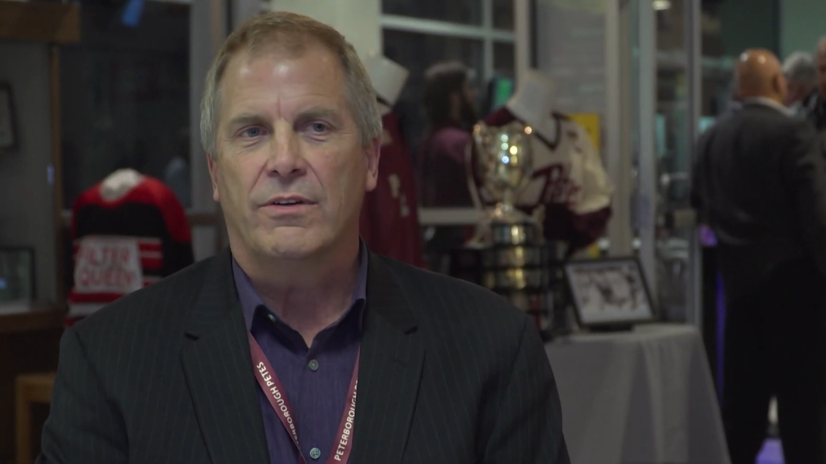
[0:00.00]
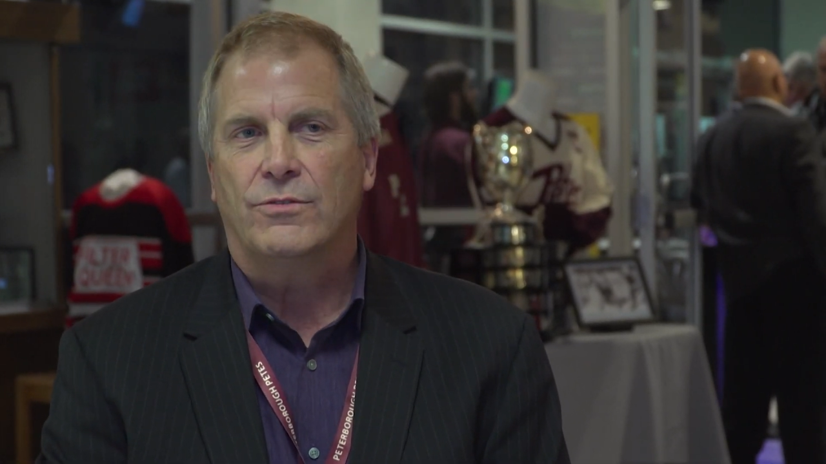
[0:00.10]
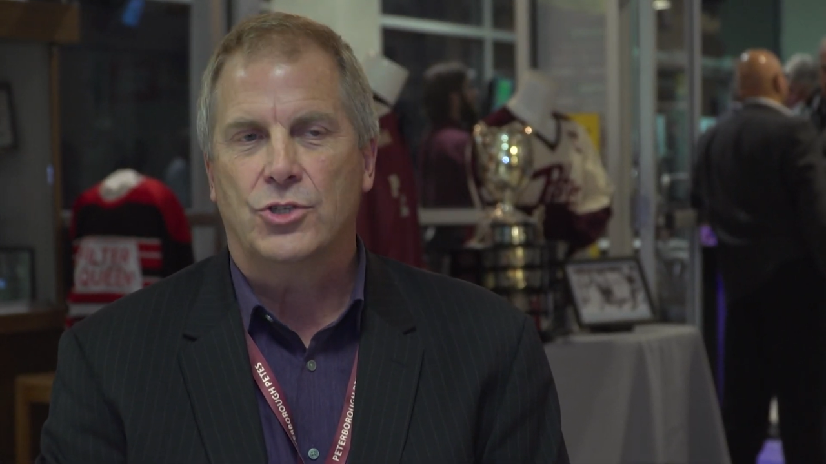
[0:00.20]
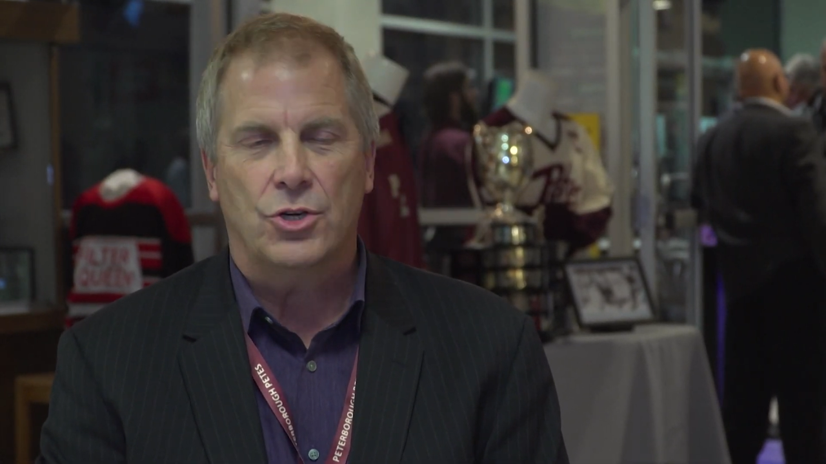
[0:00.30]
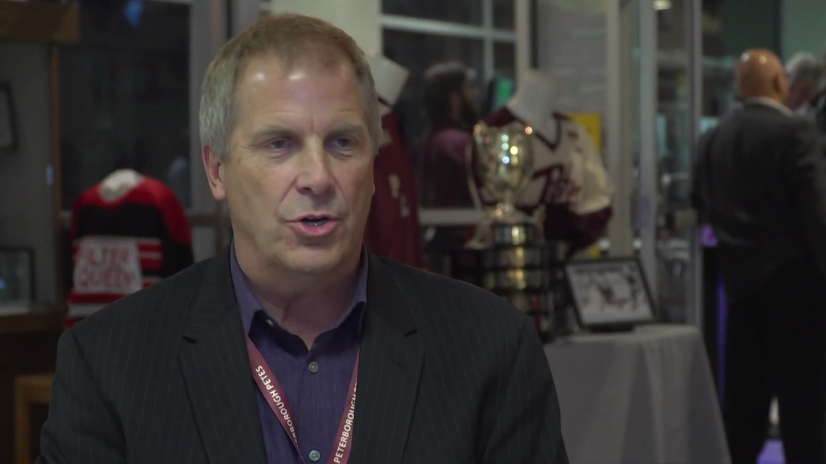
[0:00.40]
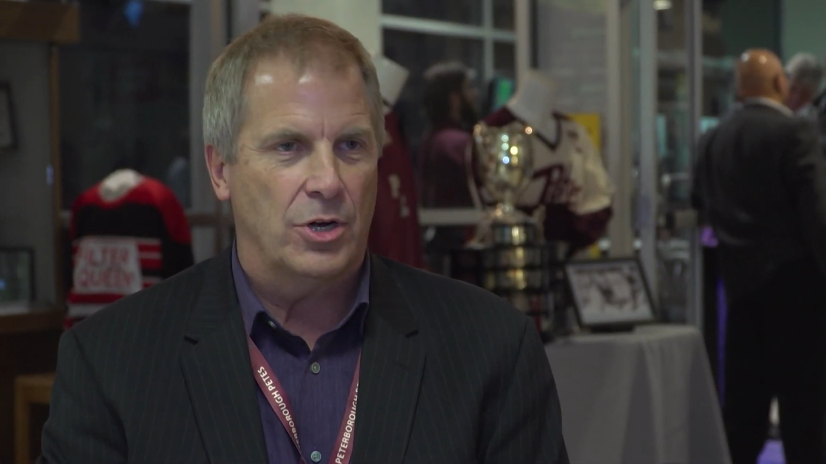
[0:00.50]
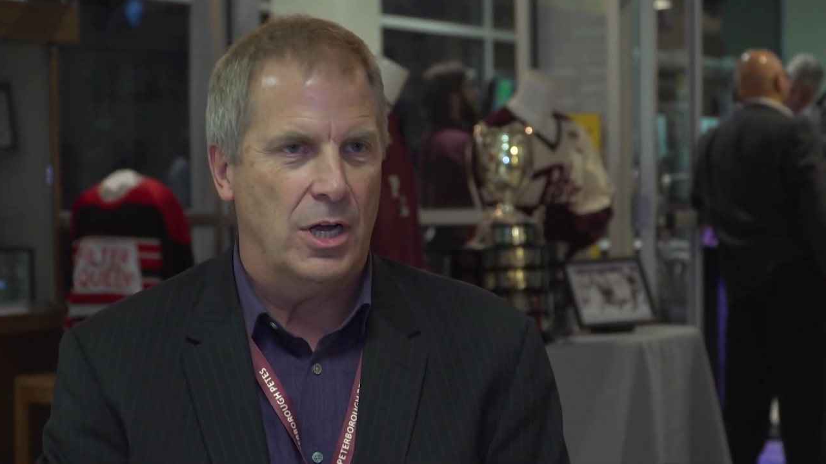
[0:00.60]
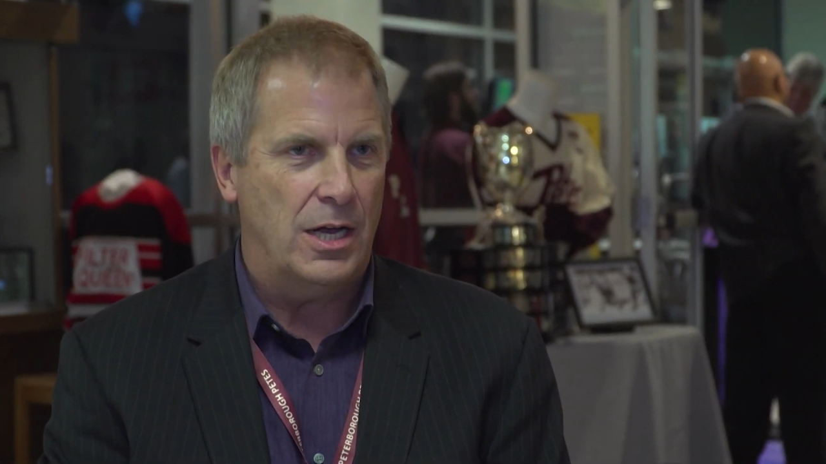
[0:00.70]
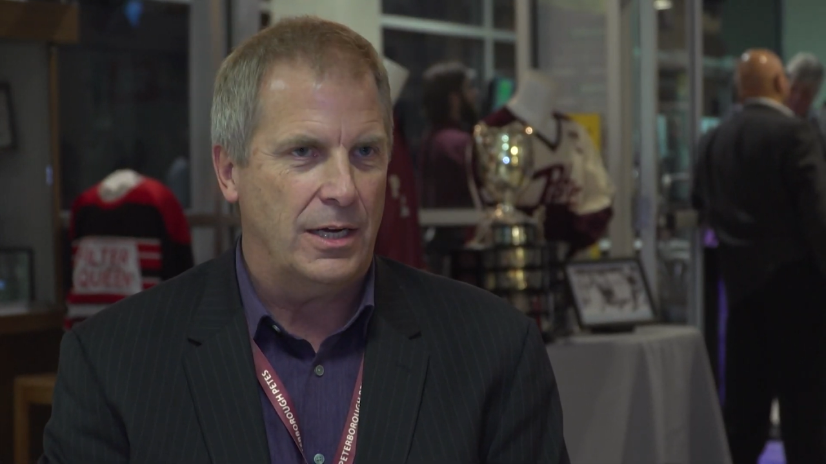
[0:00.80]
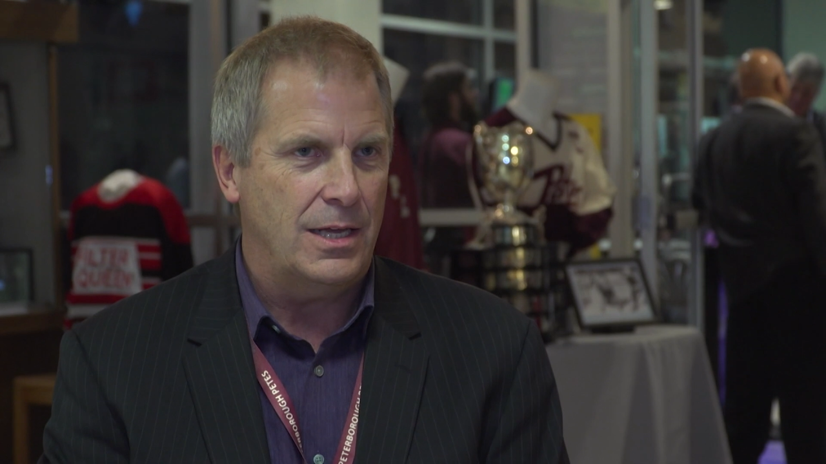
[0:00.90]
of junior
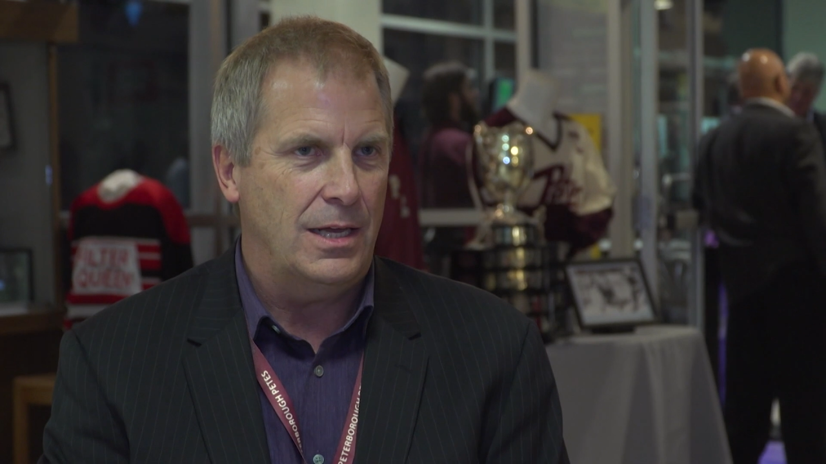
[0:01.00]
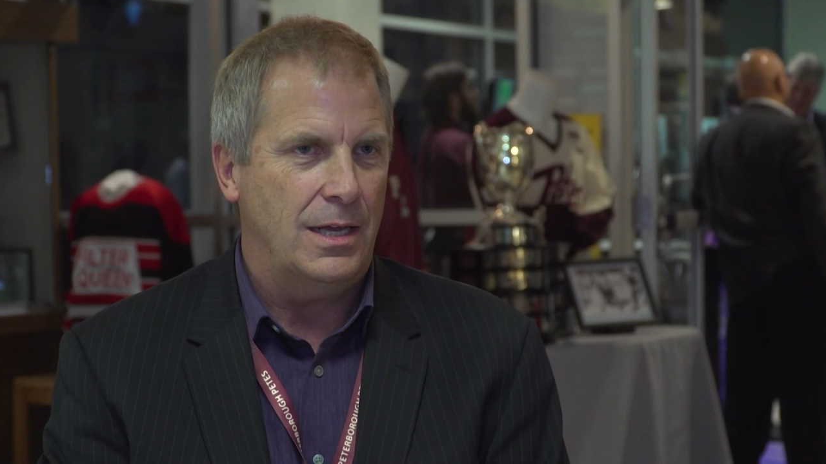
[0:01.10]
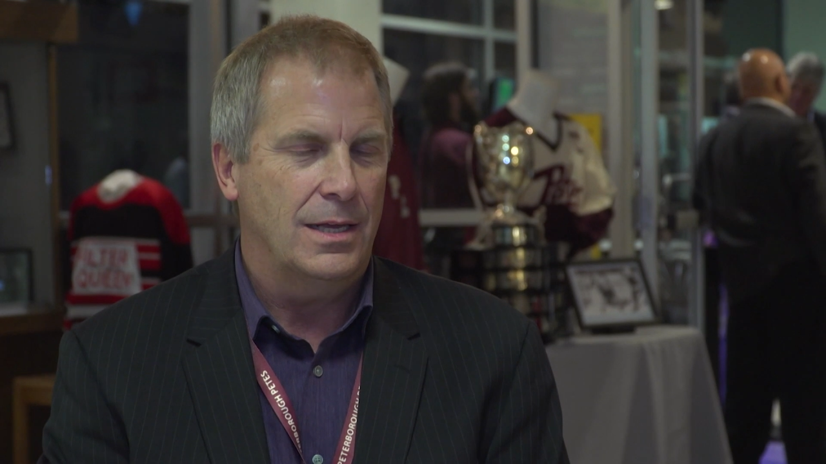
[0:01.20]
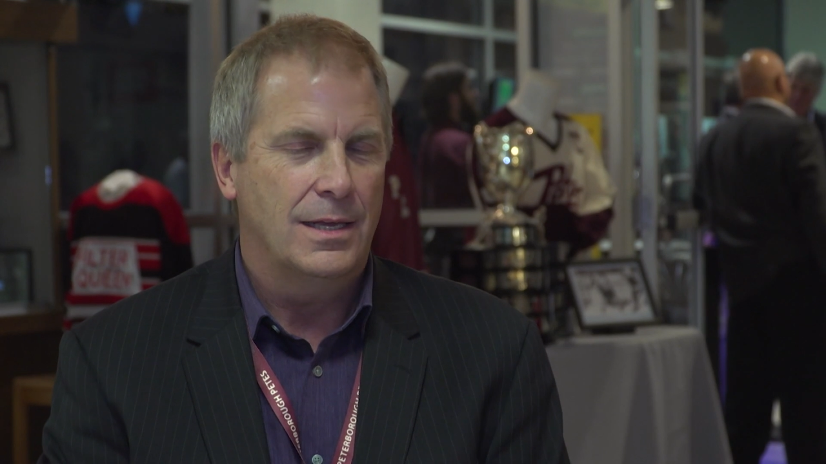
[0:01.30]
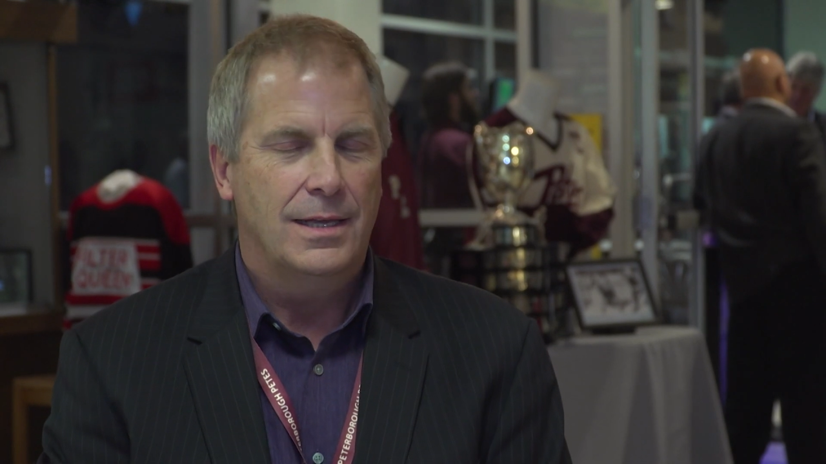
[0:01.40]
hockey.